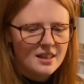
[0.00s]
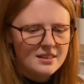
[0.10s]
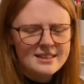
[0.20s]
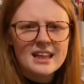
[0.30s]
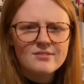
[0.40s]

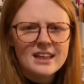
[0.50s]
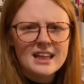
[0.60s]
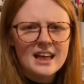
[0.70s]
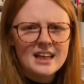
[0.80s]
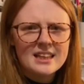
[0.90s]
Didn't
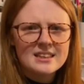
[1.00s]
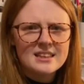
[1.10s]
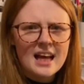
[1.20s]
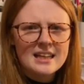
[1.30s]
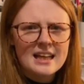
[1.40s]
realise
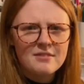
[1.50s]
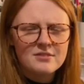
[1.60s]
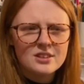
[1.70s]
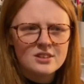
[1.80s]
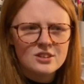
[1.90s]
that I'd have
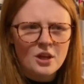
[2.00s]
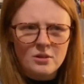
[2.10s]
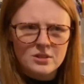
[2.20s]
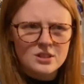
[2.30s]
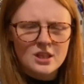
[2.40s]
to sew
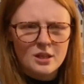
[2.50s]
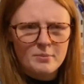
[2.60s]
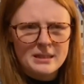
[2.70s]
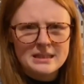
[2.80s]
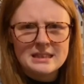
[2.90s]
the skirt
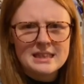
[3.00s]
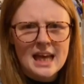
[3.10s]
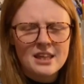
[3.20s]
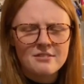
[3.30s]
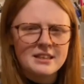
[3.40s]
pieces
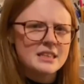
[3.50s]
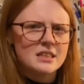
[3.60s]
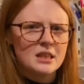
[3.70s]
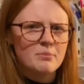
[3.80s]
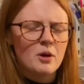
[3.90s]
together and
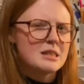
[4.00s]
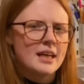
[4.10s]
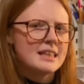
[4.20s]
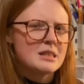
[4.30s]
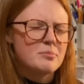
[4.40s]
insert the
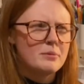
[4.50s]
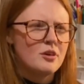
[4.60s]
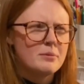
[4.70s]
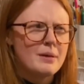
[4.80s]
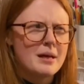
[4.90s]
pockets
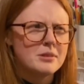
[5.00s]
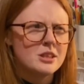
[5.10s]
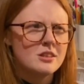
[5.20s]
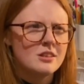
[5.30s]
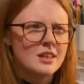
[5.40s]
before I'd be able
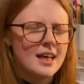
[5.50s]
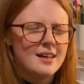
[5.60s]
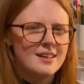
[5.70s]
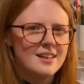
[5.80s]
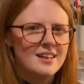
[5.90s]
to do
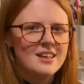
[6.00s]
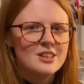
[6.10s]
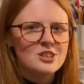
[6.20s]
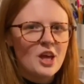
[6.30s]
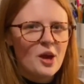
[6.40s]
that.
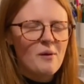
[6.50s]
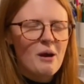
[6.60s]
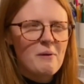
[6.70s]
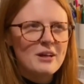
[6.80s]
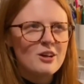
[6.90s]
So
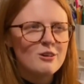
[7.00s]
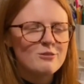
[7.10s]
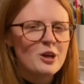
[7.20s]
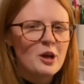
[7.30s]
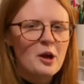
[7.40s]
I went off
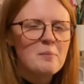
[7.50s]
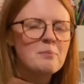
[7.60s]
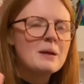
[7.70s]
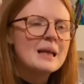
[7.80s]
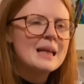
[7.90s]
at a
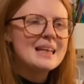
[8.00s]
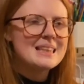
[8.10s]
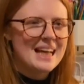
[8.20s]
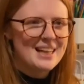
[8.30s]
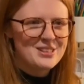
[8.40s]
complete
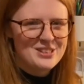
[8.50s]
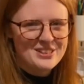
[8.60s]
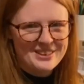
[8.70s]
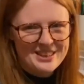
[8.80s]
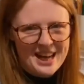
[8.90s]

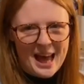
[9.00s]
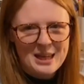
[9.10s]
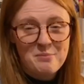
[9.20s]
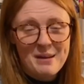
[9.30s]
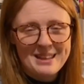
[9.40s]
tangent
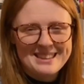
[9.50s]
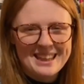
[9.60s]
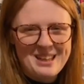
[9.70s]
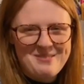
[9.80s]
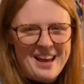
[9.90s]
and
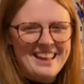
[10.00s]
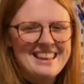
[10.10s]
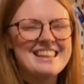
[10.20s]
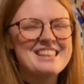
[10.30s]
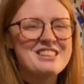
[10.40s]
basically made
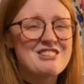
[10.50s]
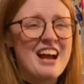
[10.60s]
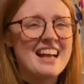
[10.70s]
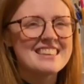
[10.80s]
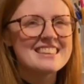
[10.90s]
this
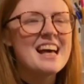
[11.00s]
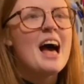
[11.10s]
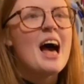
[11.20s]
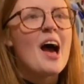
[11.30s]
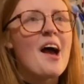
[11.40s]
dress.
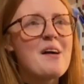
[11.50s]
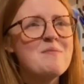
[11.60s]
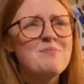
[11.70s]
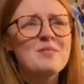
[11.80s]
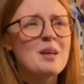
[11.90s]

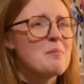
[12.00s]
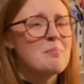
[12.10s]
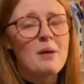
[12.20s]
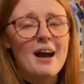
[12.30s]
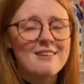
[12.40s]
But
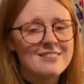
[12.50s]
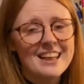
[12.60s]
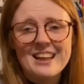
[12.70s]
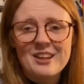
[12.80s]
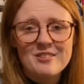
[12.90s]
I
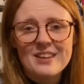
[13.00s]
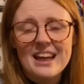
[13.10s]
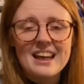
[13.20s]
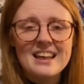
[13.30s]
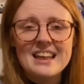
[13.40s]
really love
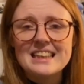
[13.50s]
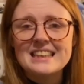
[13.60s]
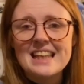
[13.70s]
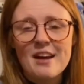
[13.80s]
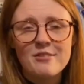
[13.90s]
it. It's
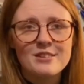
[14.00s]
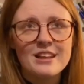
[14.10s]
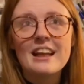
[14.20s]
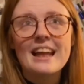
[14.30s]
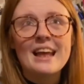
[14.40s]

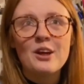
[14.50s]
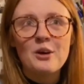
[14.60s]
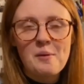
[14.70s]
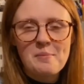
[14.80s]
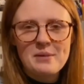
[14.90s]
definitely
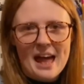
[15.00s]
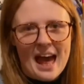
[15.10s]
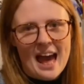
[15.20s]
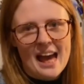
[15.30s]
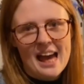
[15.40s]
up
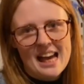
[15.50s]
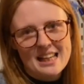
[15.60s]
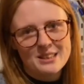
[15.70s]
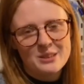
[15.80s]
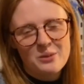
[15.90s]
there
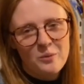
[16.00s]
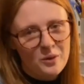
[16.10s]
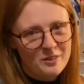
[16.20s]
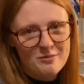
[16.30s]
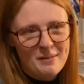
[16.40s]
as
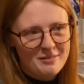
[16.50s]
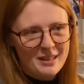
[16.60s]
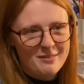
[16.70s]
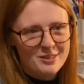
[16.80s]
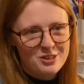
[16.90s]
one of my
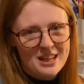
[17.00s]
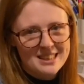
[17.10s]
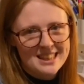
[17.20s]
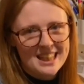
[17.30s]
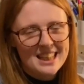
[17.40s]
favourite
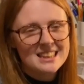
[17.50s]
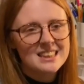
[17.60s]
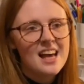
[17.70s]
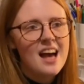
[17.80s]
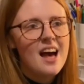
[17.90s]
dresses.
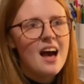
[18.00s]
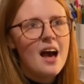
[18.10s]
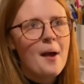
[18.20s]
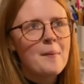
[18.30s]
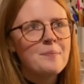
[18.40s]

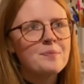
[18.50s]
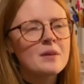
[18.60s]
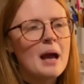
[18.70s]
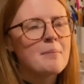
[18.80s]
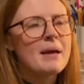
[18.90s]
I
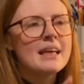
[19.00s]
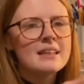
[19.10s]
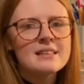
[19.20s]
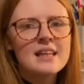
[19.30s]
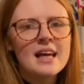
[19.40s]
make
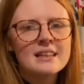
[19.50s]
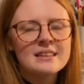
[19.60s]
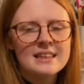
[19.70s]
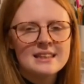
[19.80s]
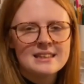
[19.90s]
the size
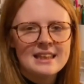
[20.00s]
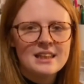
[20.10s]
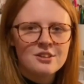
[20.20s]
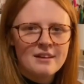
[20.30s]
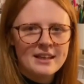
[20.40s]
16
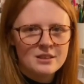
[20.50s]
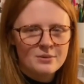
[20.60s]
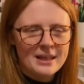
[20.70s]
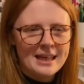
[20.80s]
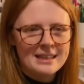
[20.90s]
and grade
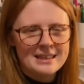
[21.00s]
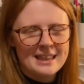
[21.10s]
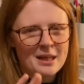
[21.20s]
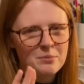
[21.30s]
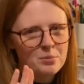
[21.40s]
to an
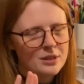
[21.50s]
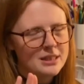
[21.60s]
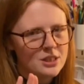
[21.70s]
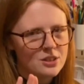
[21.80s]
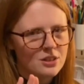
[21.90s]
18. I'm
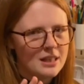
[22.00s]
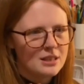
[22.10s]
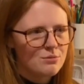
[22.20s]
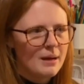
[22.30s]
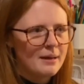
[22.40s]
pretty sure
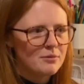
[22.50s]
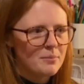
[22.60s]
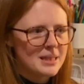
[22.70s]
that's right for my